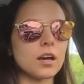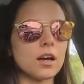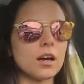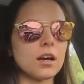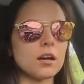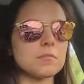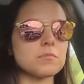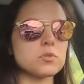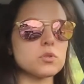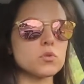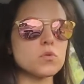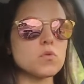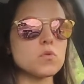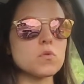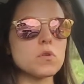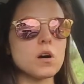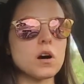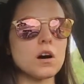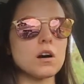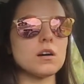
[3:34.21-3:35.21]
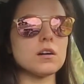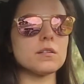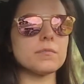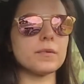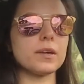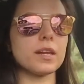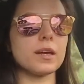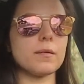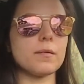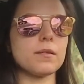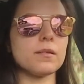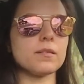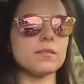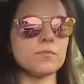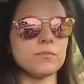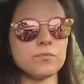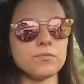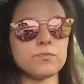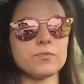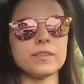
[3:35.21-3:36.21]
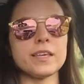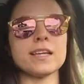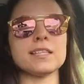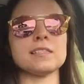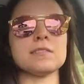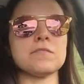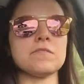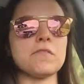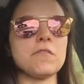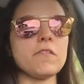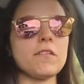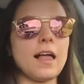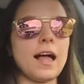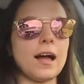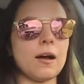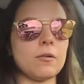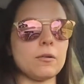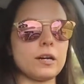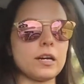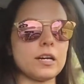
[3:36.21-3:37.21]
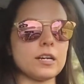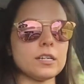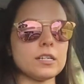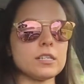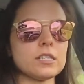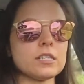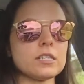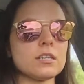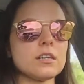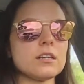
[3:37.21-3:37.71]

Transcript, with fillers: um, school. I'm gonna get some flowers